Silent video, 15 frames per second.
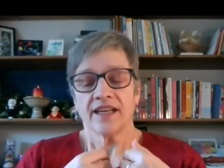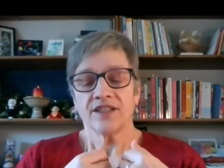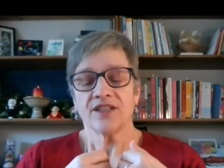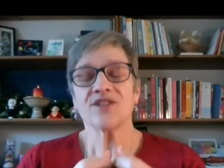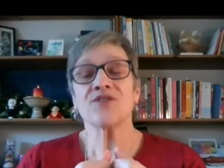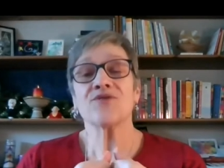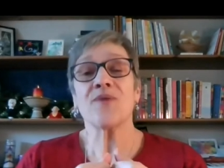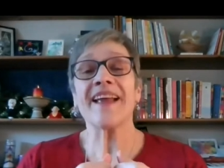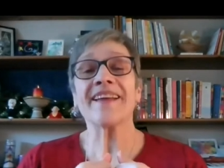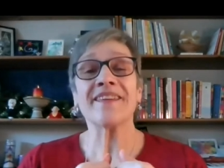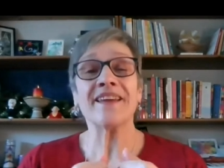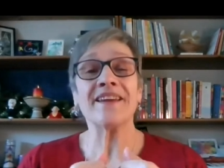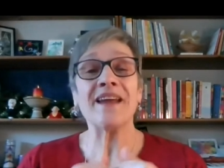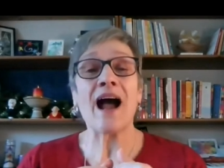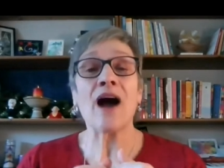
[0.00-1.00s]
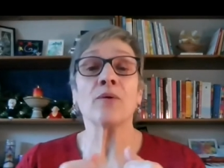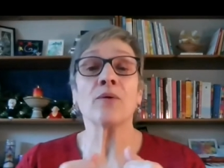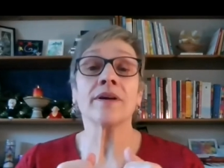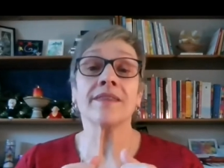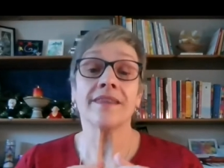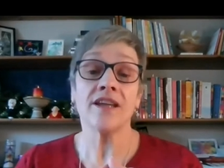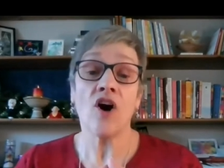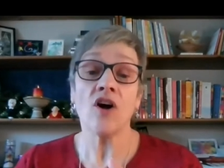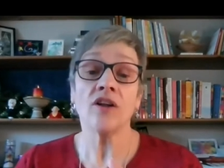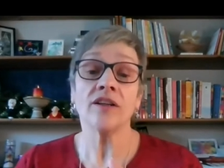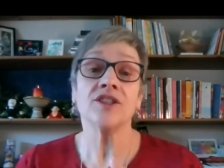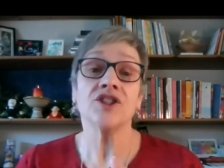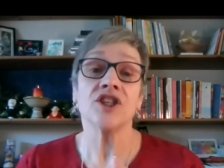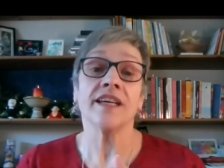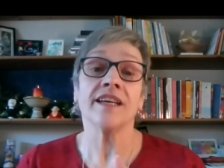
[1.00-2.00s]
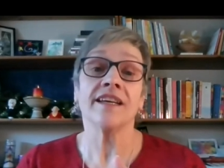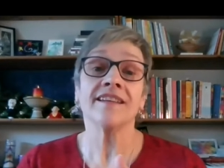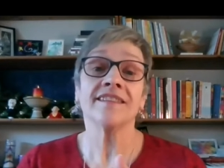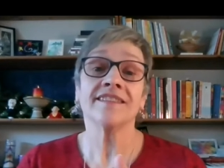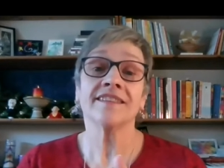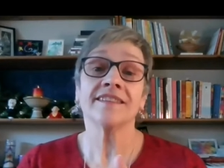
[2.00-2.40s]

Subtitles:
to strengthen our theology